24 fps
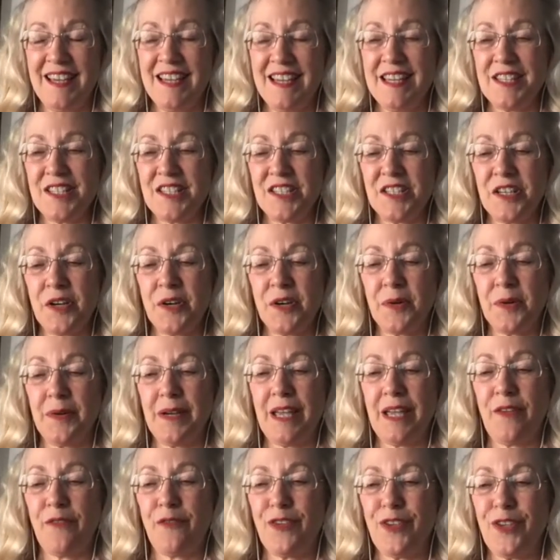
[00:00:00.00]
So
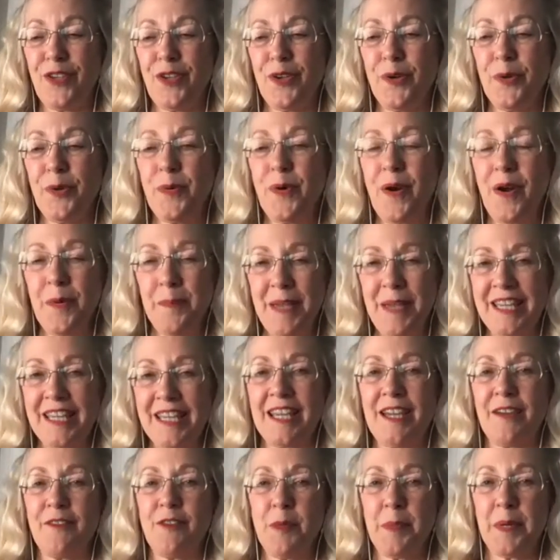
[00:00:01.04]
if you are making
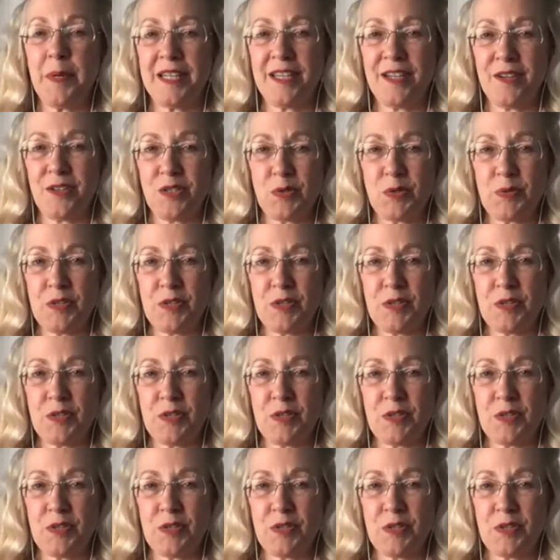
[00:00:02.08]
everybody else